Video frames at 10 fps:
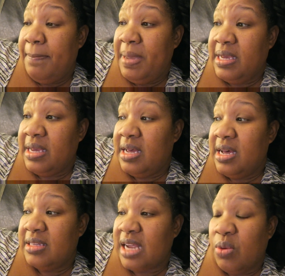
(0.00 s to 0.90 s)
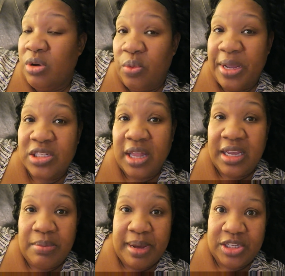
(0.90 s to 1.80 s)
because I want to wait till I
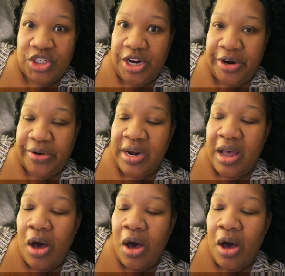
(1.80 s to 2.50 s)
get my chair.